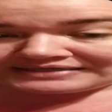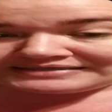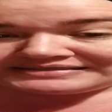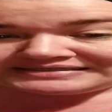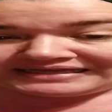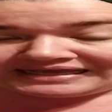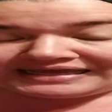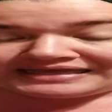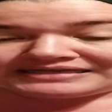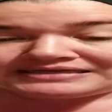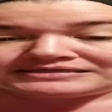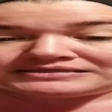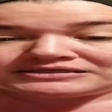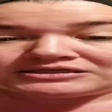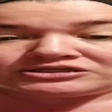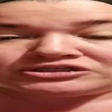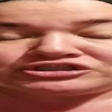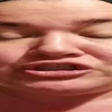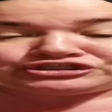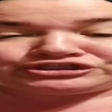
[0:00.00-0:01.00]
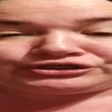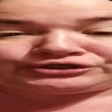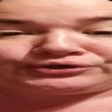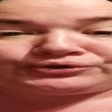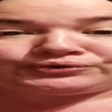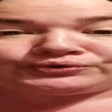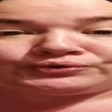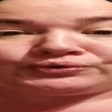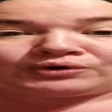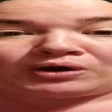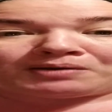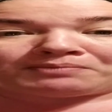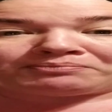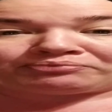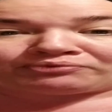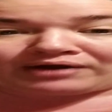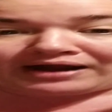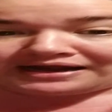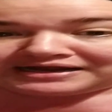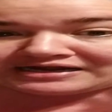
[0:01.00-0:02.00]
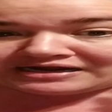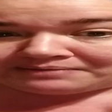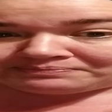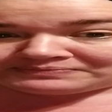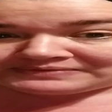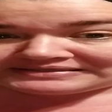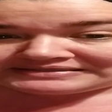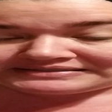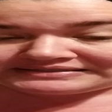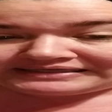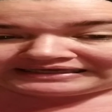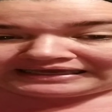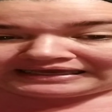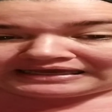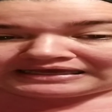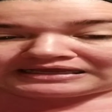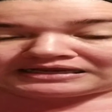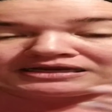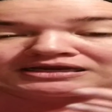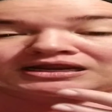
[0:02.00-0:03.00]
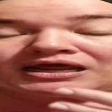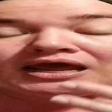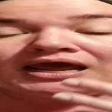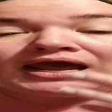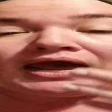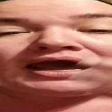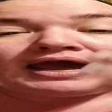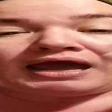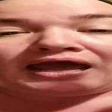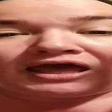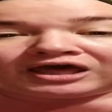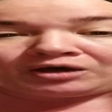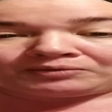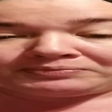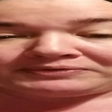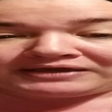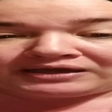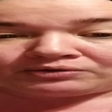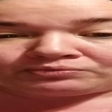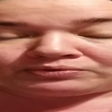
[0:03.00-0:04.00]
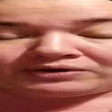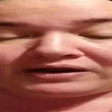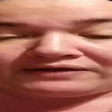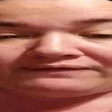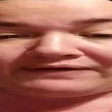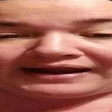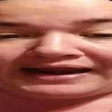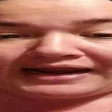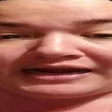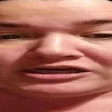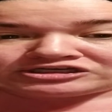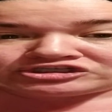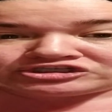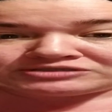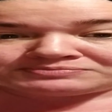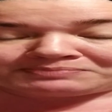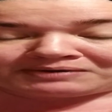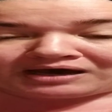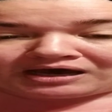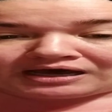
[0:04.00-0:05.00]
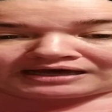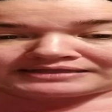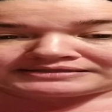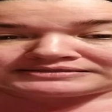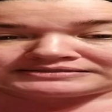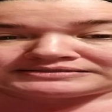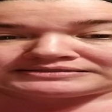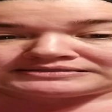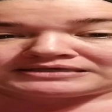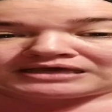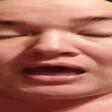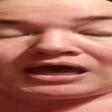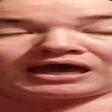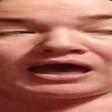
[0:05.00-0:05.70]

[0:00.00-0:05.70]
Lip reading: tend to brighten up the skin, help get rid of age spots.